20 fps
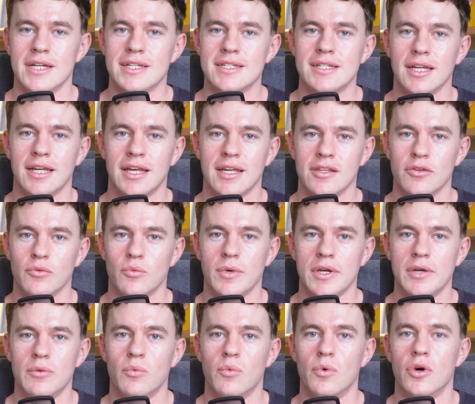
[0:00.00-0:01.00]
And together
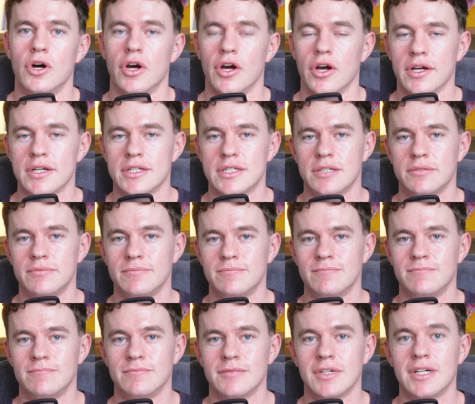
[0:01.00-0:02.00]
we worked
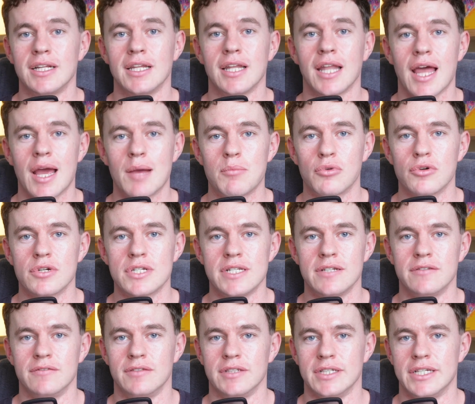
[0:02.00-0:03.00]

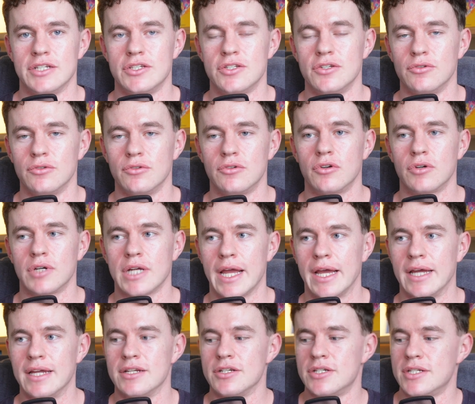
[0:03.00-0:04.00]
collaboratively to
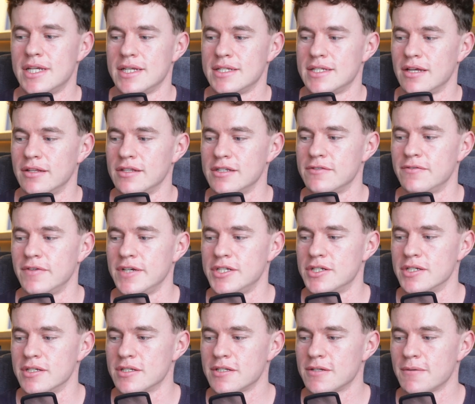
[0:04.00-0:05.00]
create and test out these
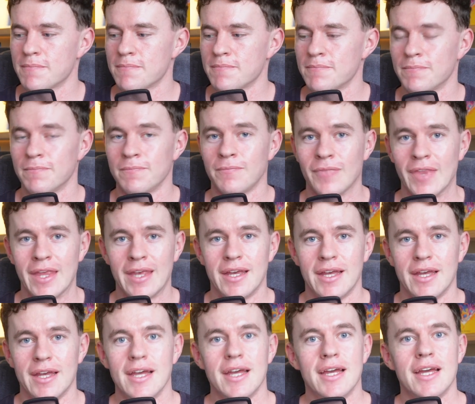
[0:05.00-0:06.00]
features.
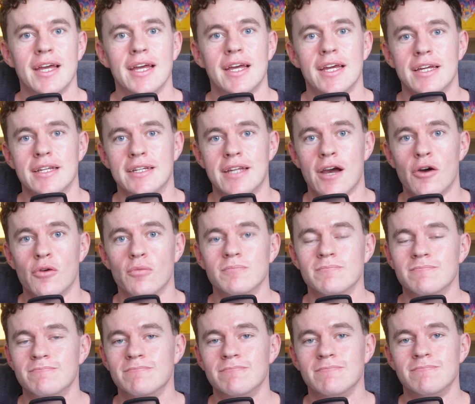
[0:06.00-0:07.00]
Now,
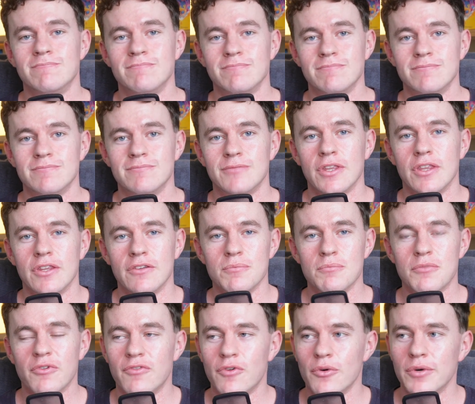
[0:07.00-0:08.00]

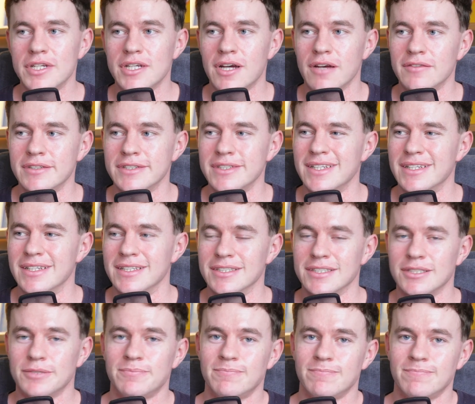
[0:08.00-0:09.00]
before we dive into
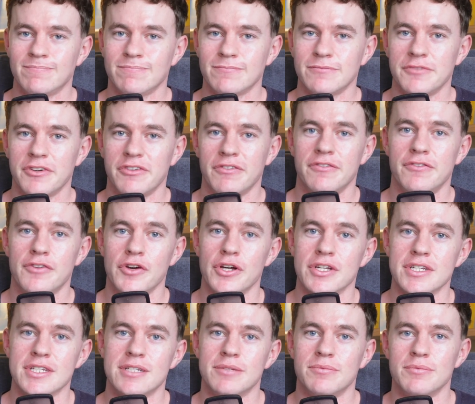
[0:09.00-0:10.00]
this,
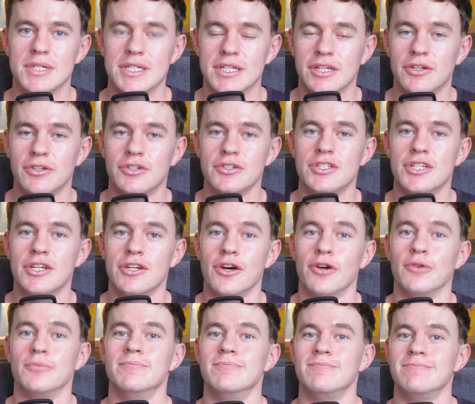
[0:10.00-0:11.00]
first, good to
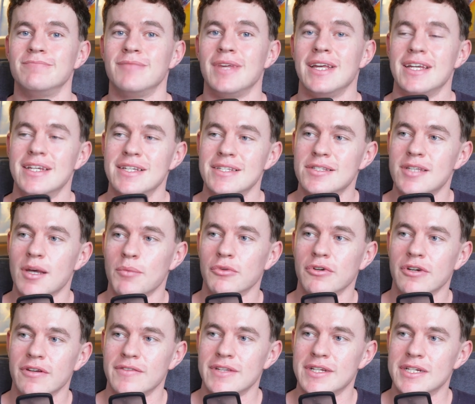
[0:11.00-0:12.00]
know,
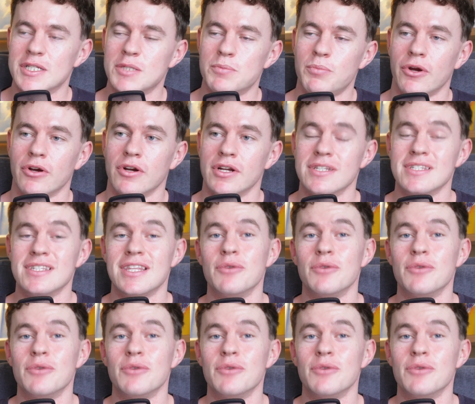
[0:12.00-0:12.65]
summary of the experience.